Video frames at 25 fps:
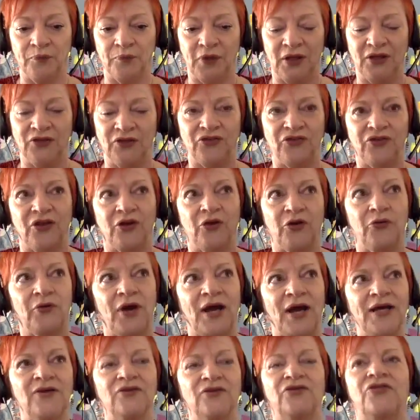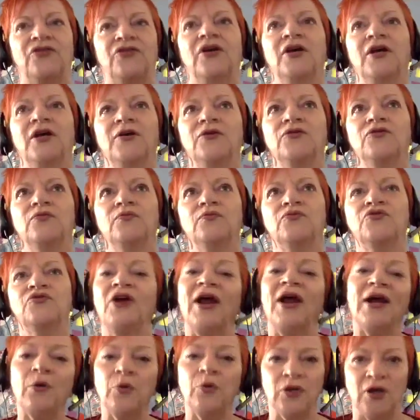it's a great
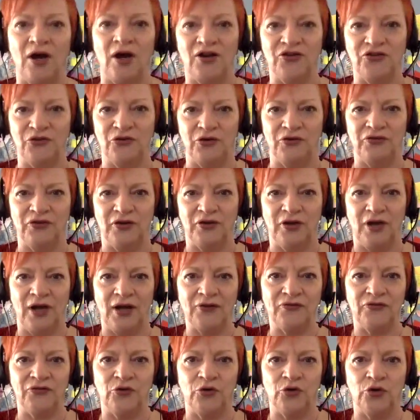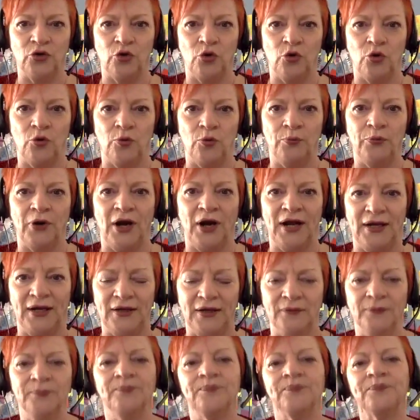tranquilizer, if you like, for your
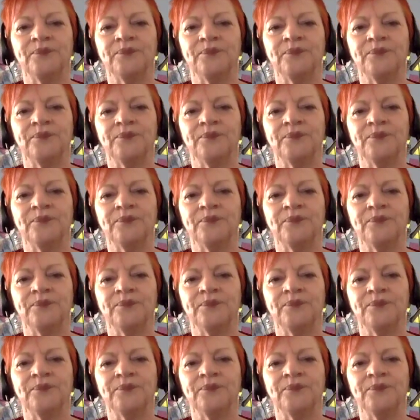brain.